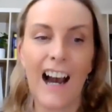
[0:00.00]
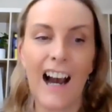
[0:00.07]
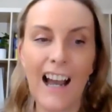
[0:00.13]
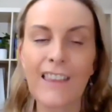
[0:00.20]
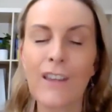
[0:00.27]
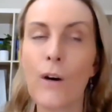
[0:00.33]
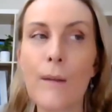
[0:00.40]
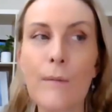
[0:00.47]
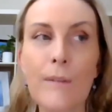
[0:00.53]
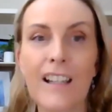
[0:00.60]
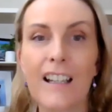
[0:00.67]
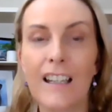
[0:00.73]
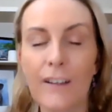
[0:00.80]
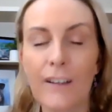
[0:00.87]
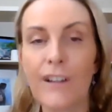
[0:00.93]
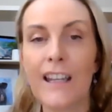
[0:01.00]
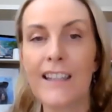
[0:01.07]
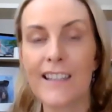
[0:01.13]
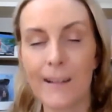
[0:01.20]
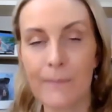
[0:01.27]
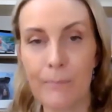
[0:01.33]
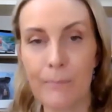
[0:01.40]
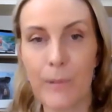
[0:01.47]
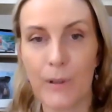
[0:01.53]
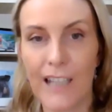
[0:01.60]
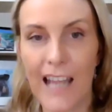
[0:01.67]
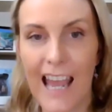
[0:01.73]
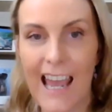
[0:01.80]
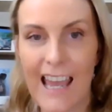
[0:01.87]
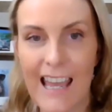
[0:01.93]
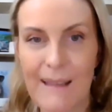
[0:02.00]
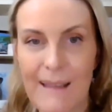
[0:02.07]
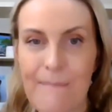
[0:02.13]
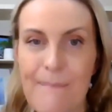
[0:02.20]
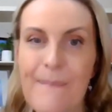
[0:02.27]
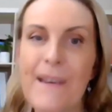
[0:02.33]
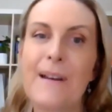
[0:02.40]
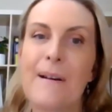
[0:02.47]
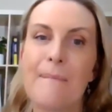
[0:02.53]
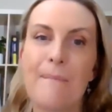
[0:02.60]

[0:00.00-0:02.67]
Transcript: I thought it was a lovely, simple name,